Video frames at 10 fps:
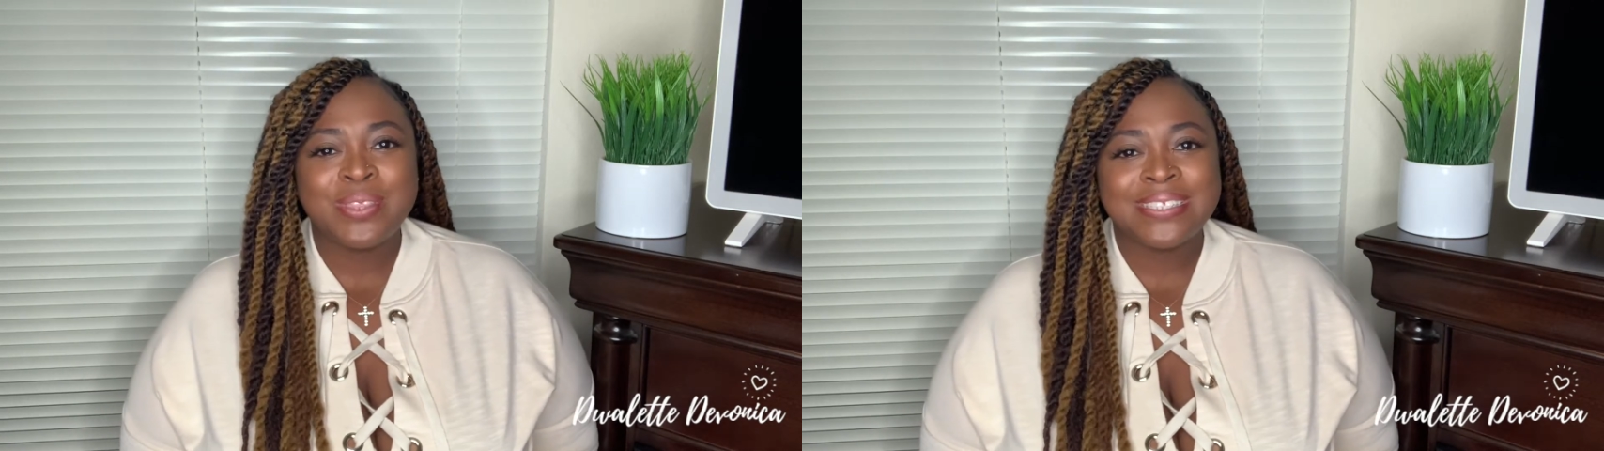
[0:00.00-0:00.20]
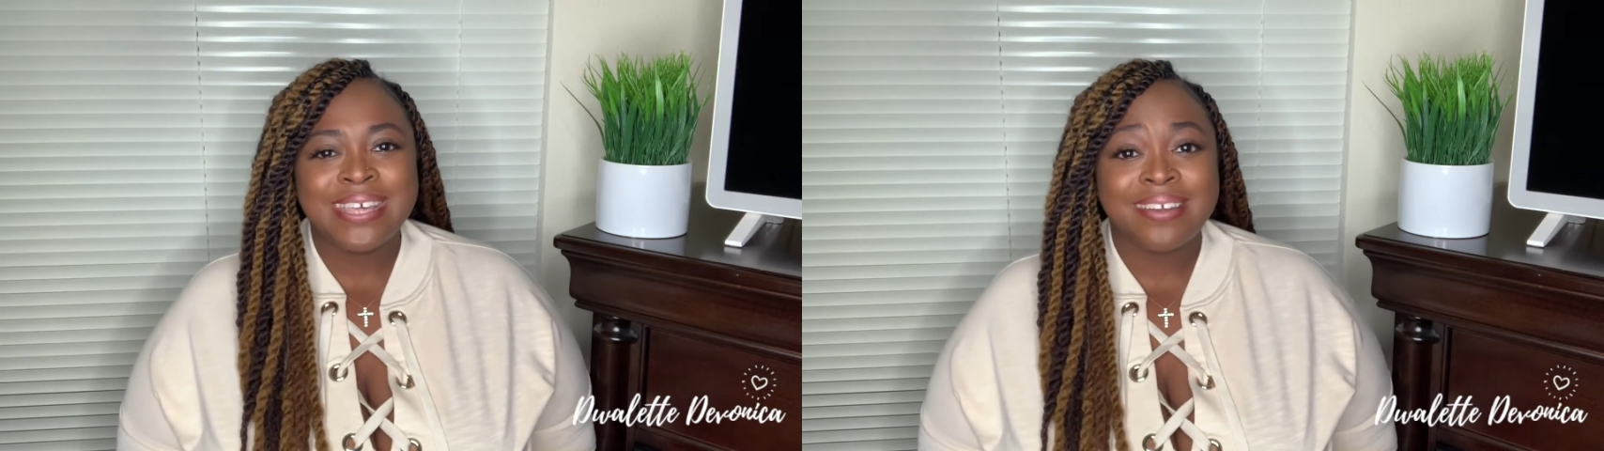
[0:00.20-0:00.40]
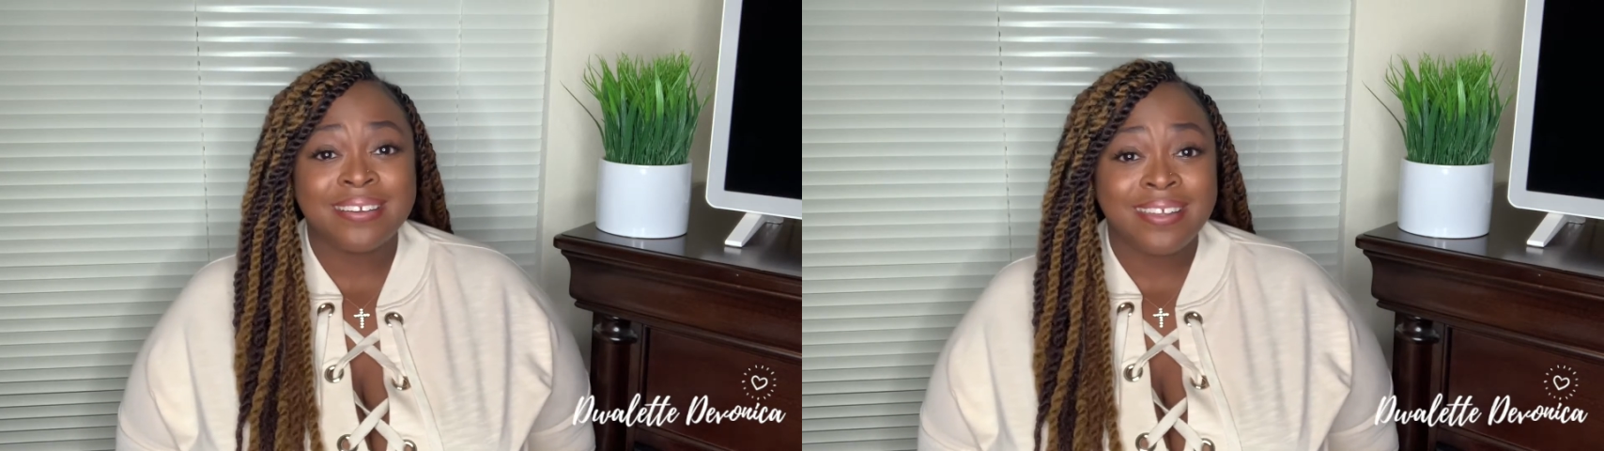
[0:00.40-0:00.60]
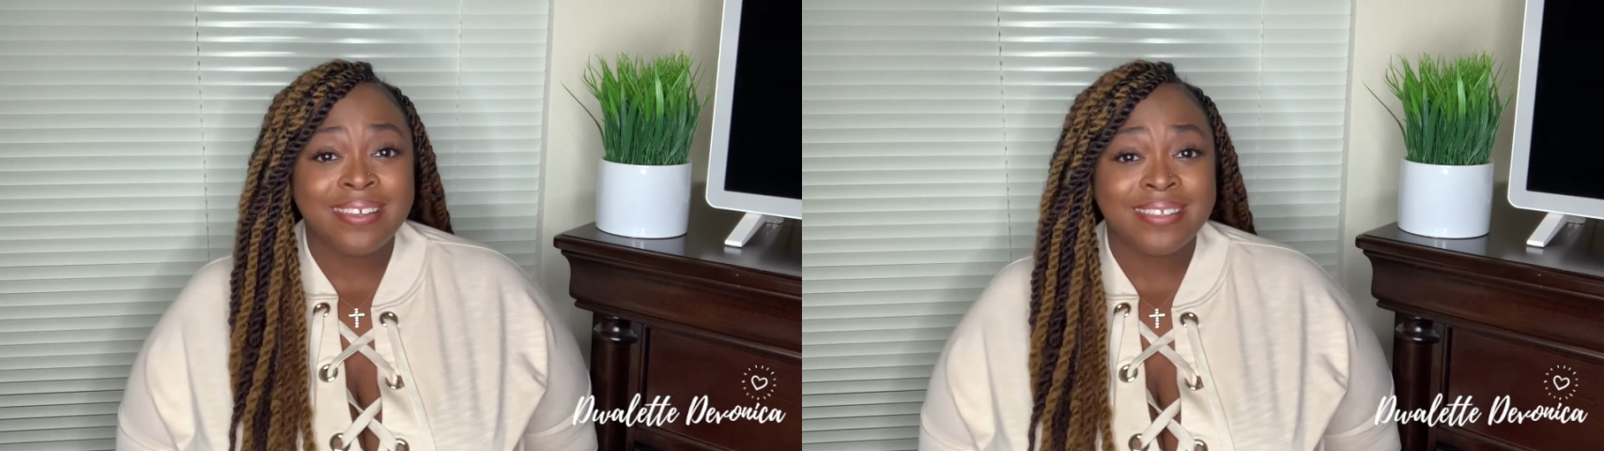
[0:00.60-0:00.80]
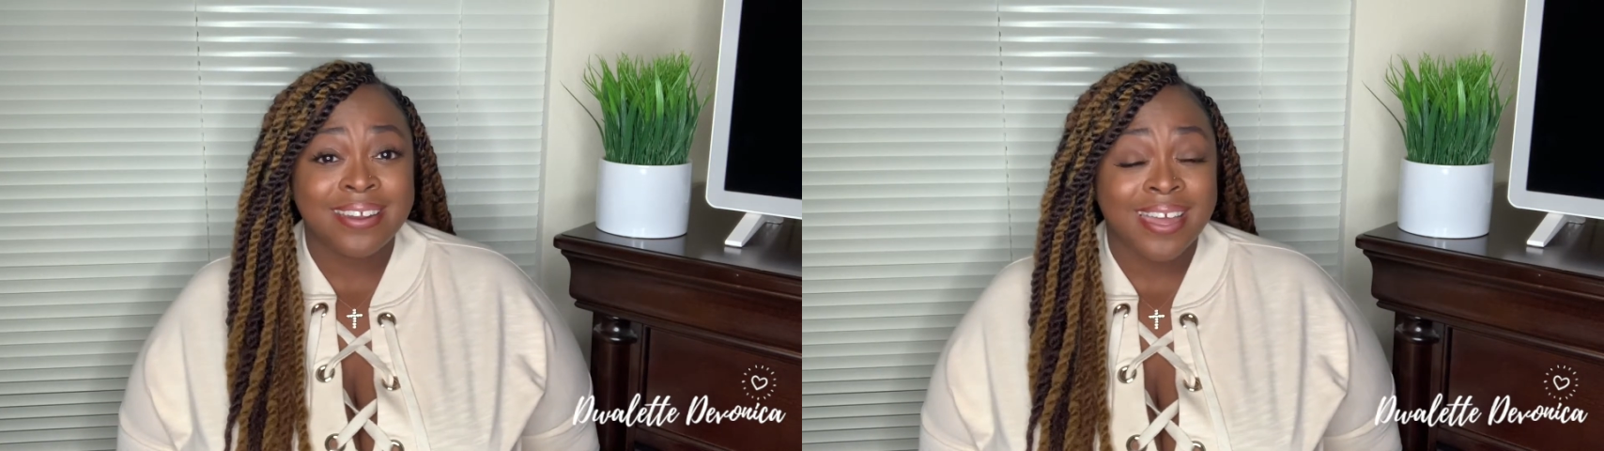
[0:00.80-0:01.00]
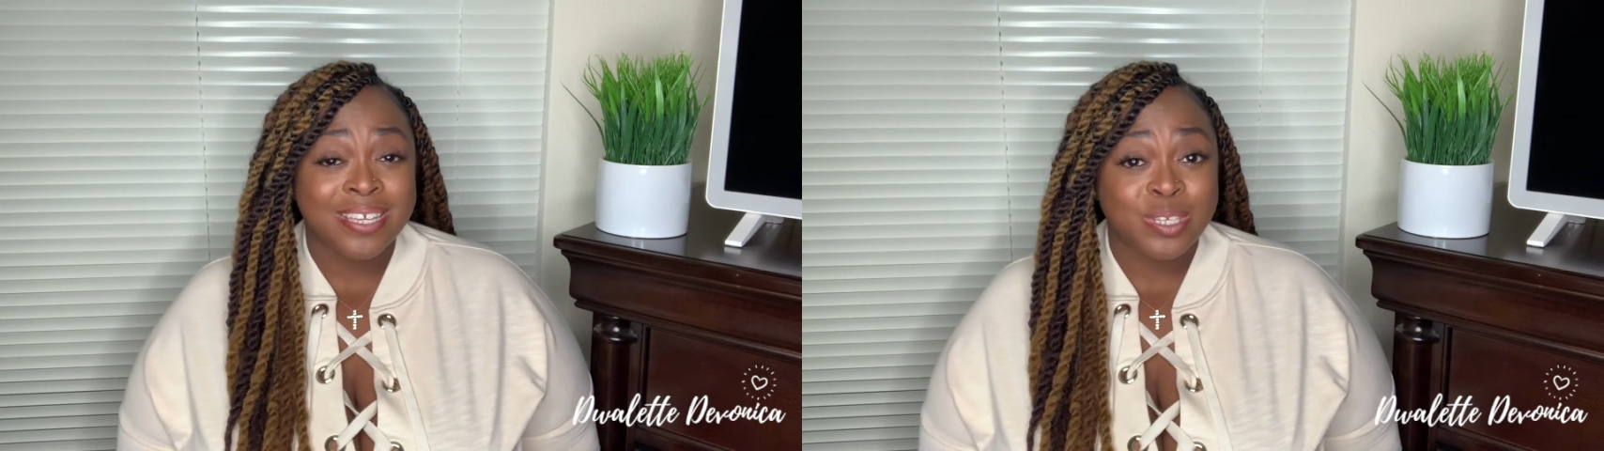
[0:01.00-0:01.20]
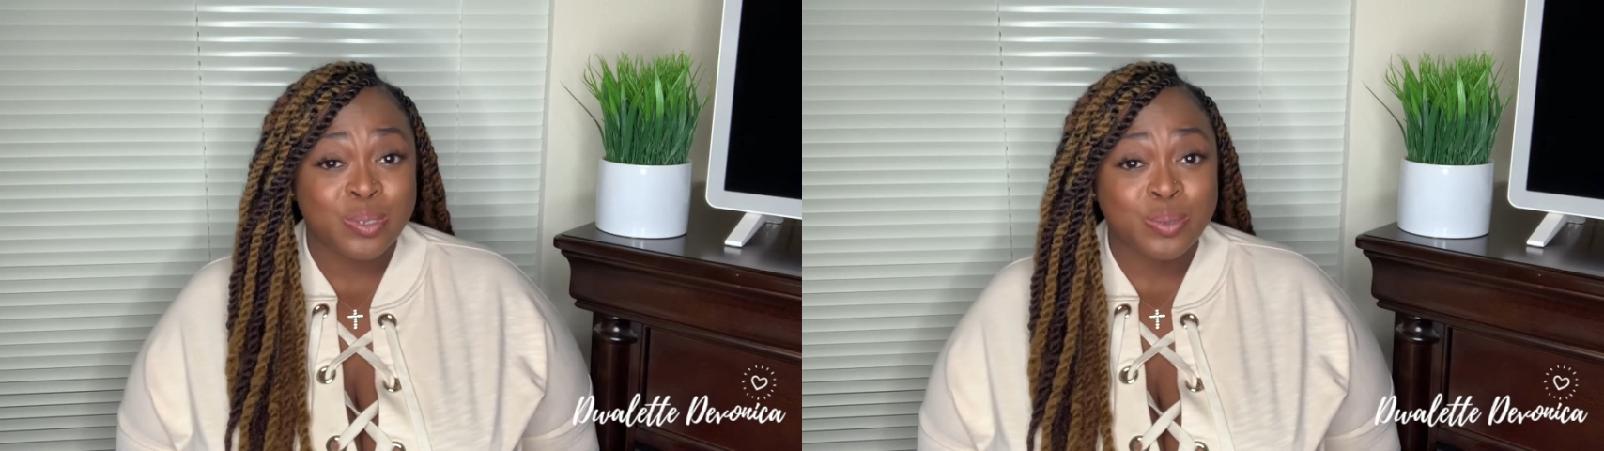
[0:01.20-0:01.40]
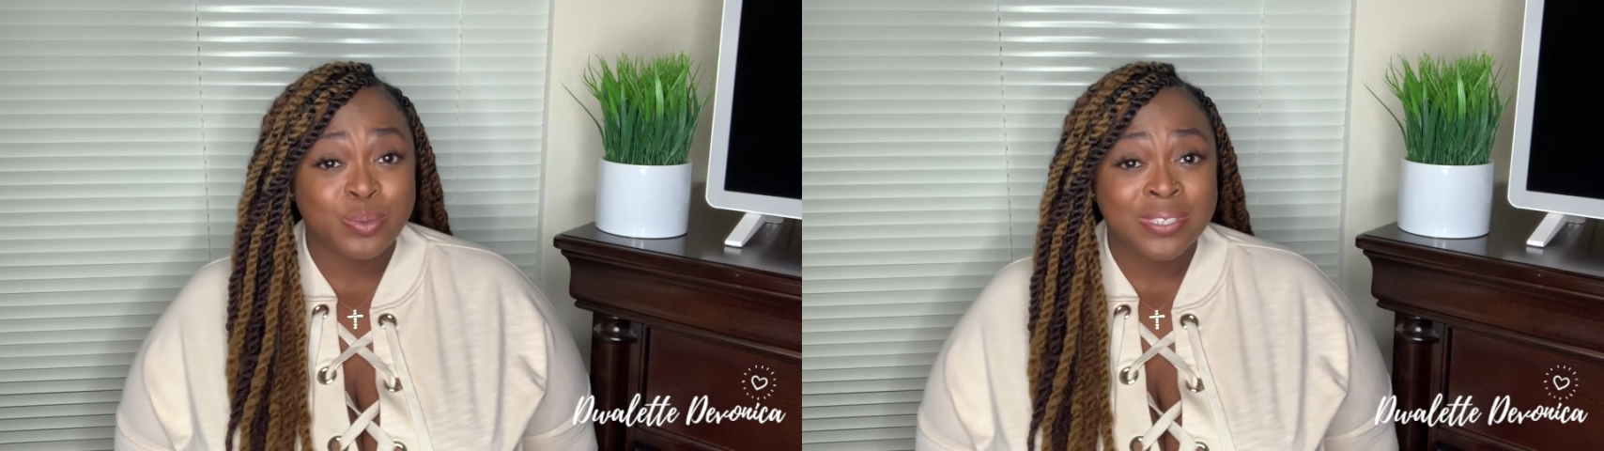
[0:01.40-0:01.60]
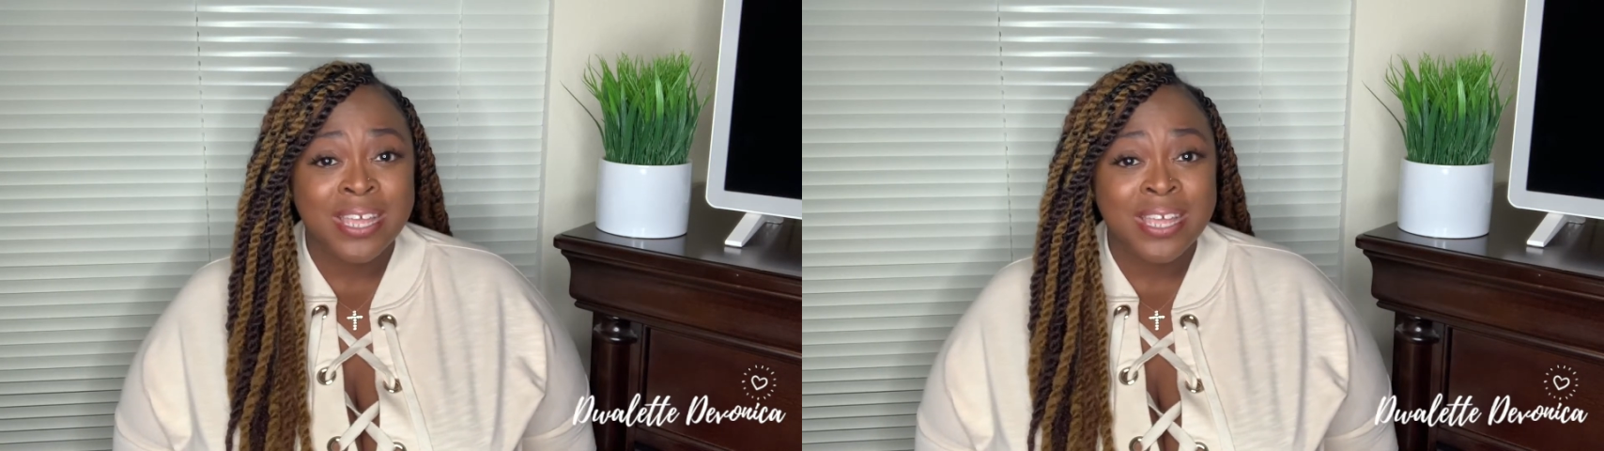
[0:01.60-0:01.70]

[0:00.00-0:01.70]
the technique that I used